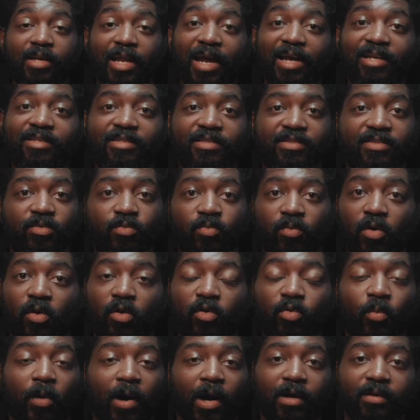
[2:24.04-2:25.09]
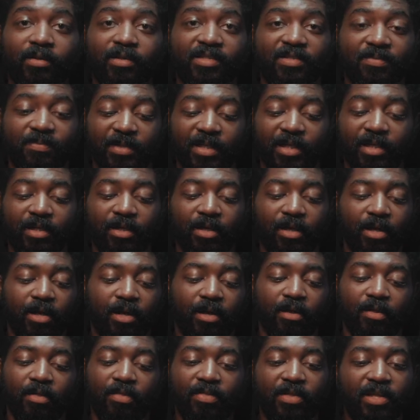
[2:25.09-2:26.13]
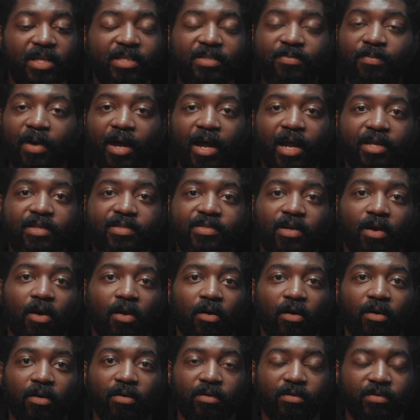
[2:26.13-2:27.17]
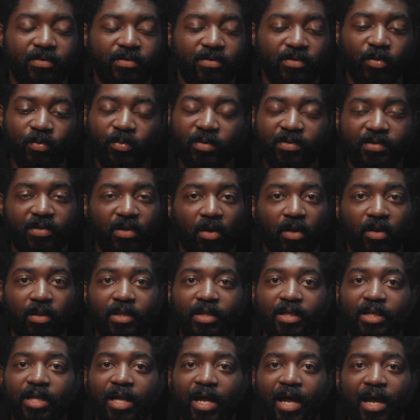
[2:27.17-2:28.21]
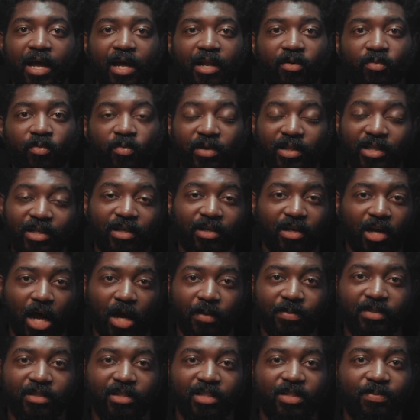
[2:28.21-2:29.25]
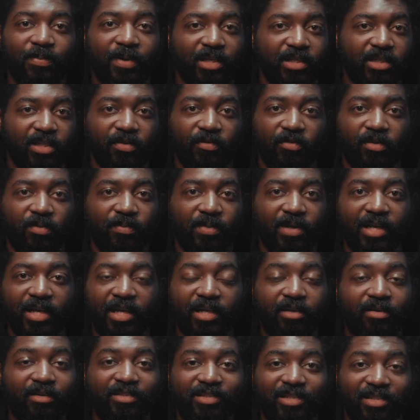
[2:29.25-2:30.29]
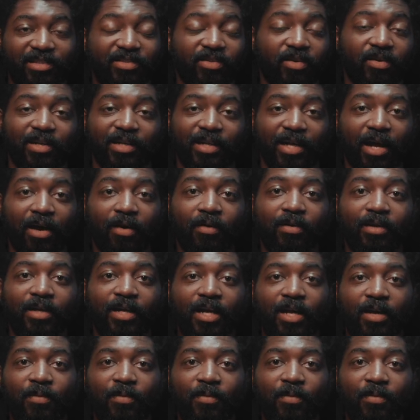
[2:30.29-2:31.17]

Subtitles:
Next is the Rode Wireless Me. These mics are super solid and a really good option, especially if you're a beginner and just starting out,